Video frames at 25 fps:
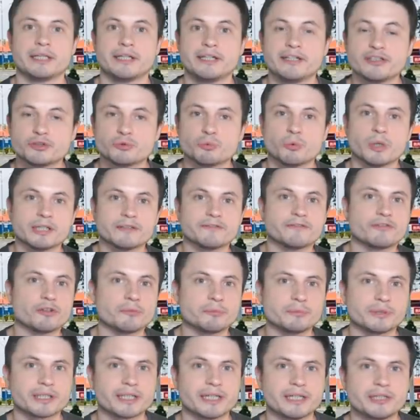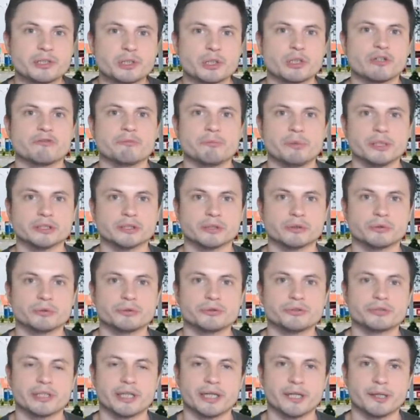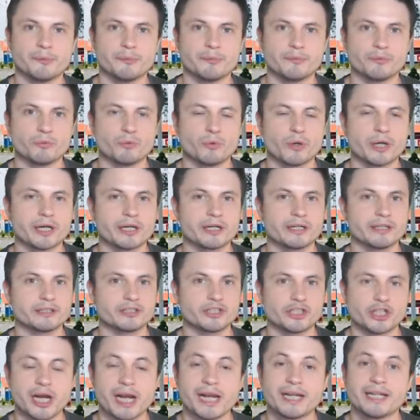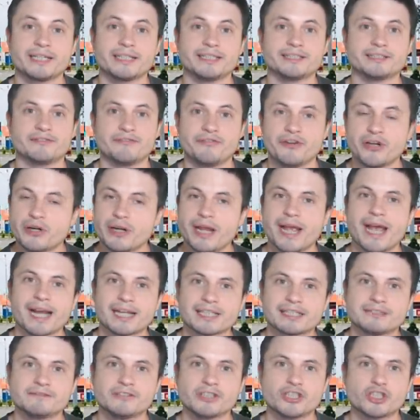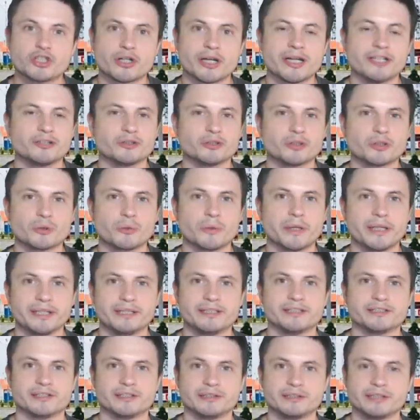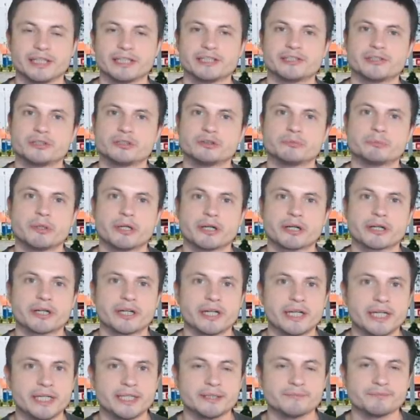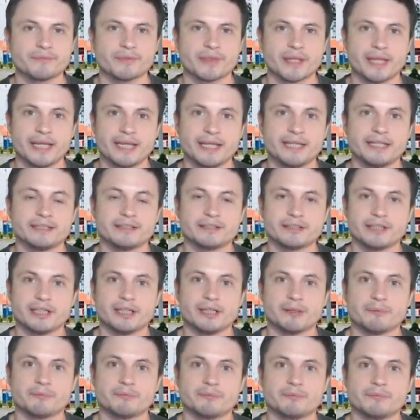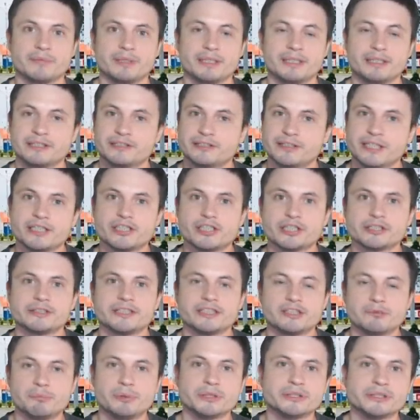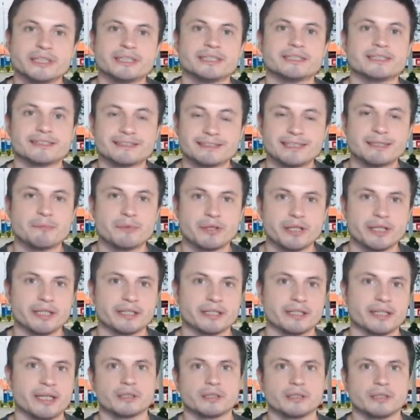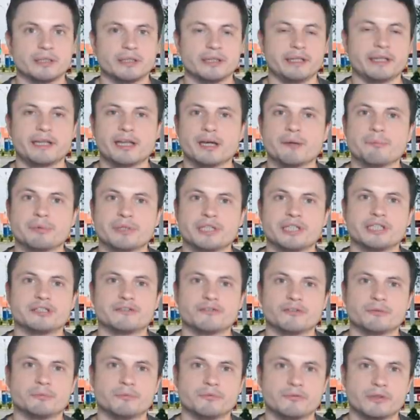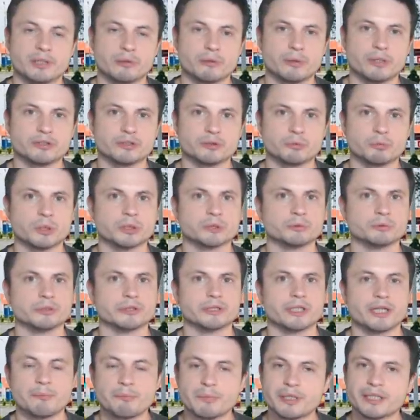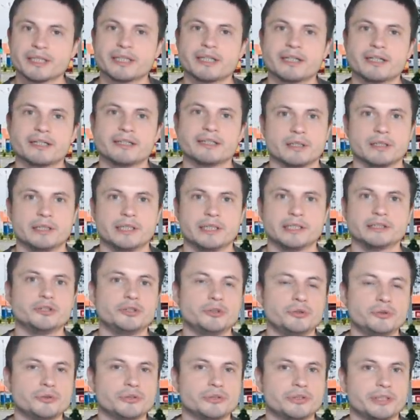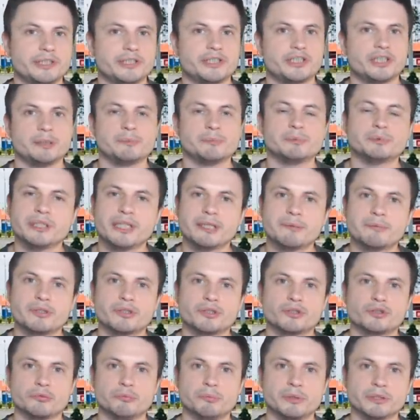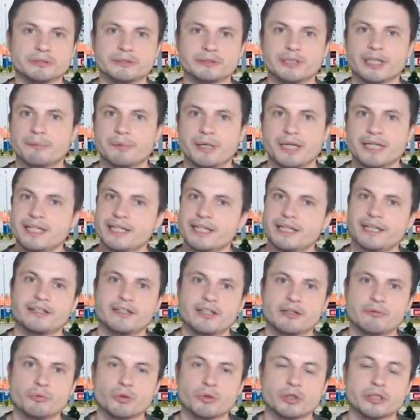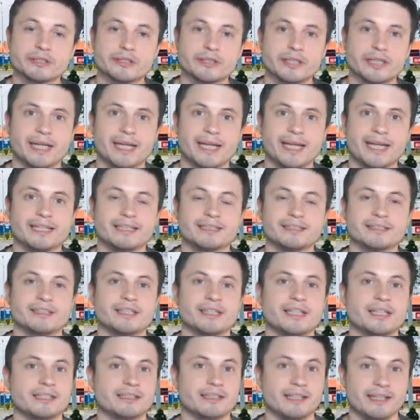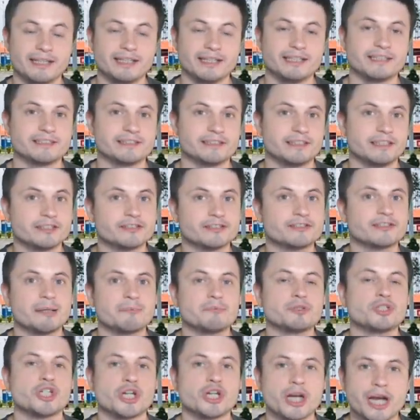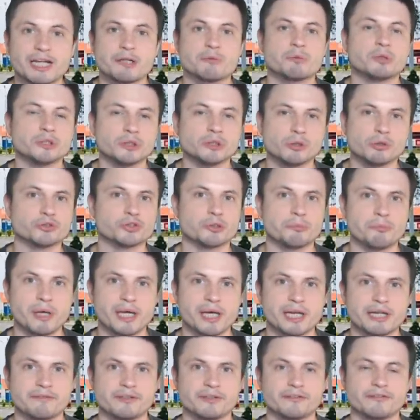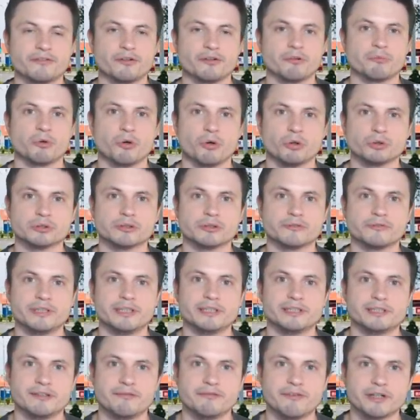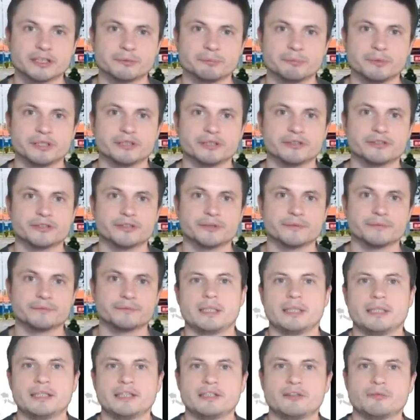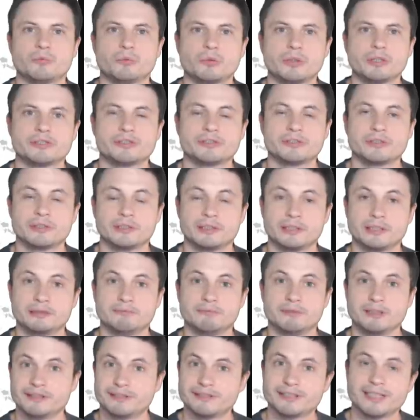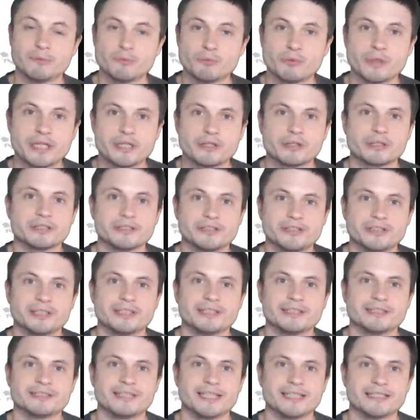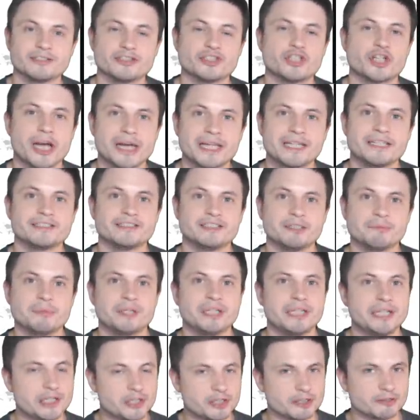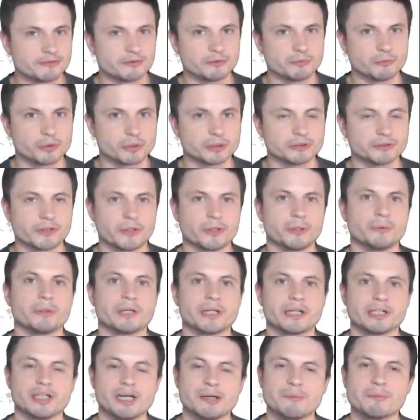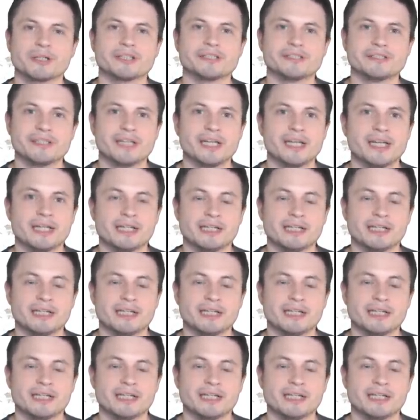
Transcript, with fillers: Here's one from the country of Belarus, um, where China is very actively trying to create this industrial park and um, it essentially is building the same thing. The companies from around the world will come in there, they'll use the cheap labor to build up anything they want, and the thing is, this time China will also benefit from all of these developments. In other words, uh, in some way you can see this as Chinese domination of the world through economics.